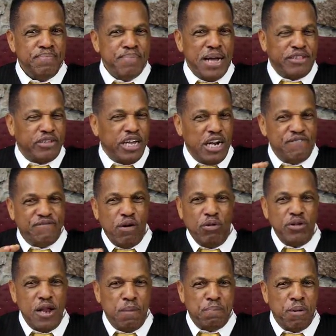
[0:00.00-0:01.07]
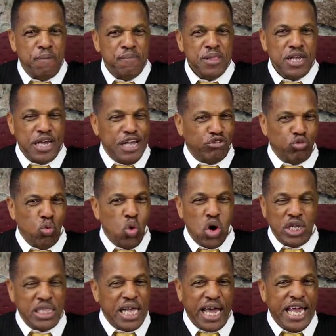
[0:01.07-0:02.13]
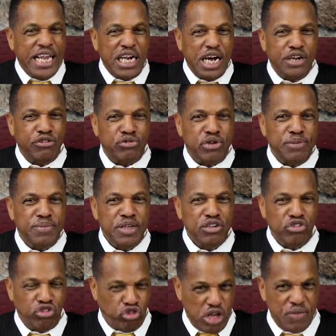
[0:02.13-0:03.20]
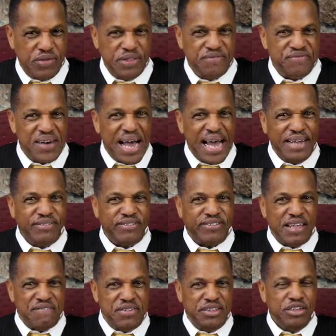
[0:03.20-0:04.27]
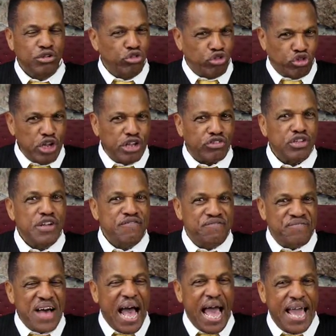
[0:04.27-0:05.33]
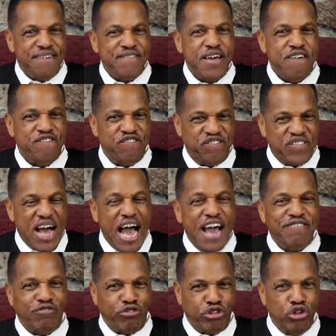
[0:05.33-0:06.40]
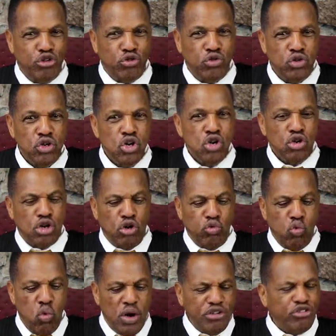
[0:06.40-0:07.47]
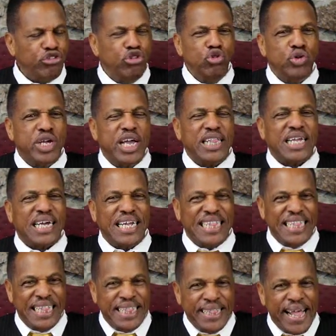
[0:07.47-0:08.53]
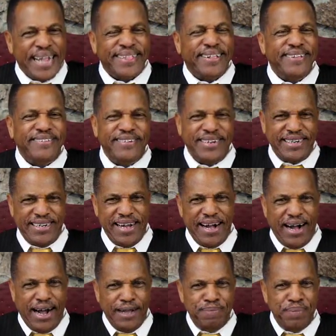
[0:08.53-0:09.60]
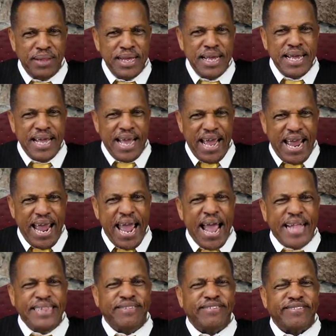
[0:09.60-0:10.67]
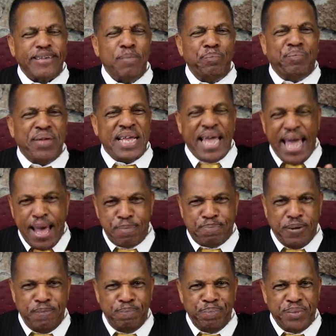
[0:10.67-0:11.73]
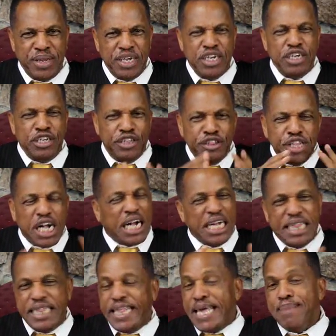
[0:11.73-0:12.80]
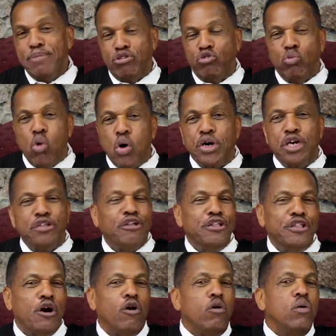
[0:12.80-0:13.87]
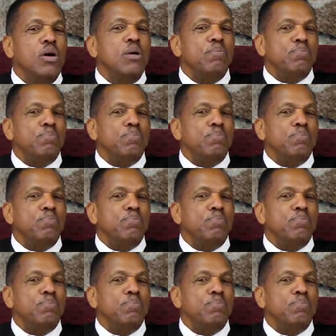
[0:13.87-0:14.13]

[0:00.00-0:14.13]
My telephone number is 1 800 757 6552. Because once you get connected to God and something happens. Nicodemus wanted to know,